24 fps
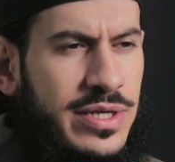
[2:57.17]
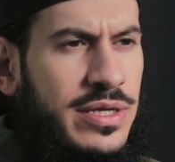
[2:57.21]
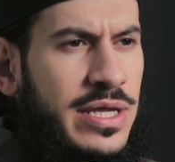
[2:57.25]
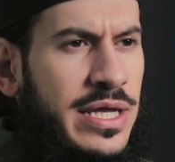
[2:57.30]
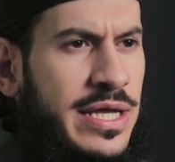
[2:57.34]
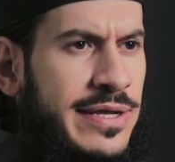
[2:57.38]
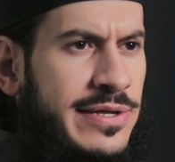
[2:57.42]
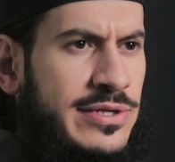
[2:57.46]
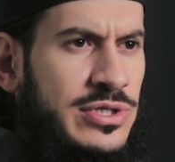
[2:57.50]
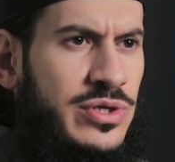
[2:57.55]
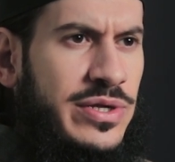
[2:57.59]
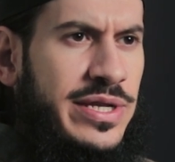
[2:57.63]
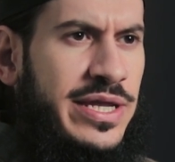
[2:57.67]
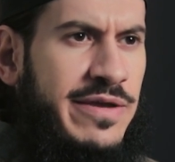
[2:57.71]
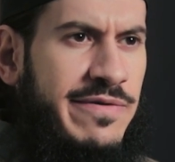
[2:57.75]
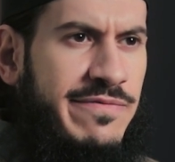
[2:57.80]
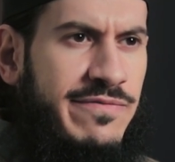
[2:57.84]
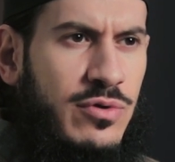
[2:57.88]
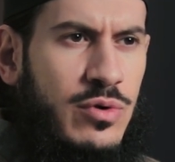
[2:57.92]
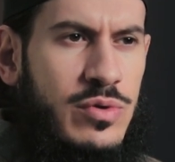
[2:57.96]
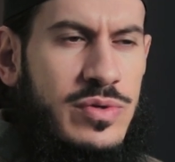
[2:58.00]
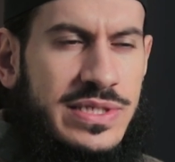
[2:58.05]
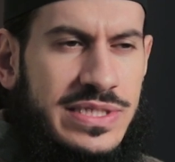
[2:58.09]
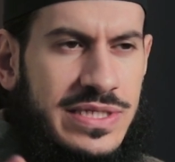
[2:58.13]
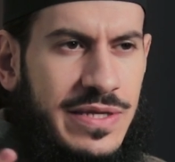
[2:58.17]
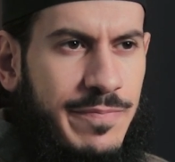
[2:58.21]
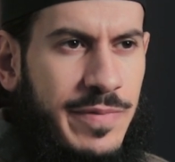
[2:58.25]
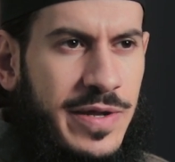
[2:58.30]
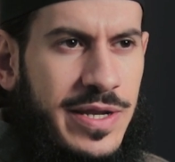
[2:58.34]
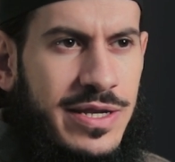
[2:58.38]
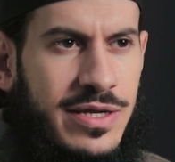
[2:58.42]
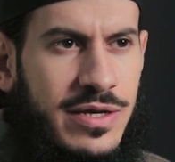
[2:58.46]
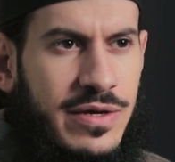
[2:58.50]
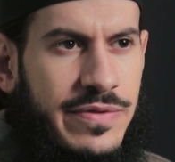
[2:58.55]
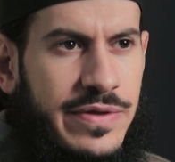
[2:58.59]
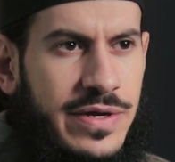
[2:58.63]
And today, of course,
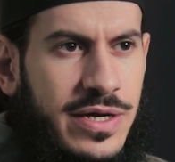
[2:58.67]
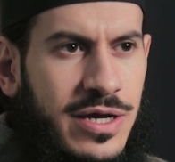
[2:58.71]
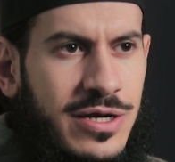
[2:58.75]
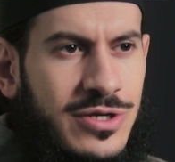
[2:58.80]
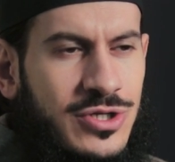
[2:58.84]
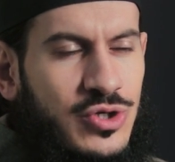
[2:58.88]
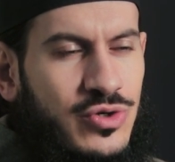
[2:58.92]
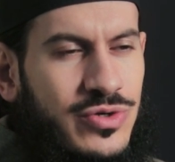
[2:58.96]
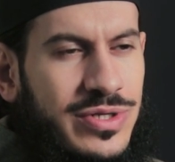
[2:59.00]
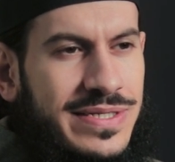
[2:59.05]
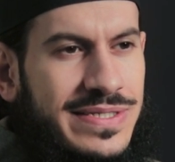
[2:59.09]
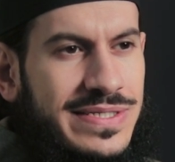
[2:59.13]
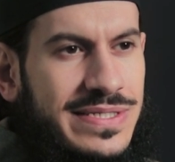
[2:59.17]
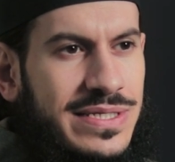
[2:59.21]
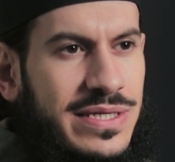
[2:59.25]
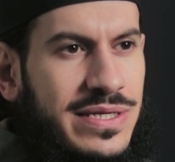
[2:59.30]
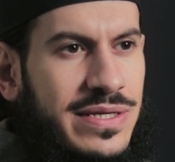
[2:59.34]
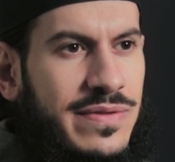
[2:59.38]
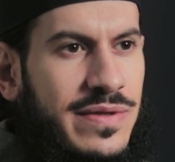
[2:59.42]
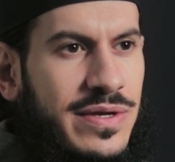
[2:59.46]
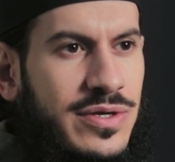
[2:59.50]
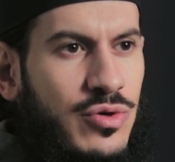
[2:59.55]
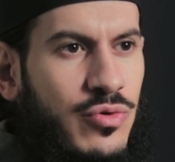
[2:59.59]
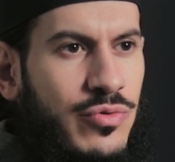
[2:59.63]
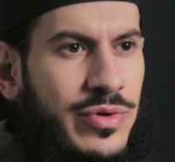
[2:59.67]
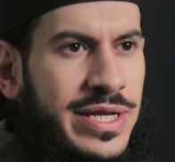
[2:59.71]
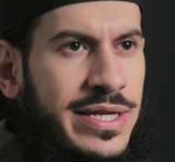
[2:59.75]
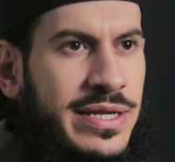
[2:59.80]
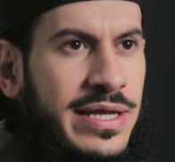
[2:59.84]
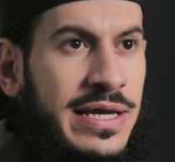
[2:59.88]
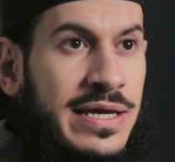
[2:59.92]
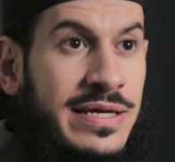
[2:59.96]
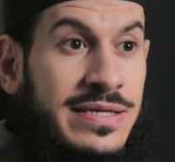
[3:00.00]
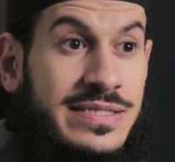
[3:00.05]
depending on the country and city that you're in,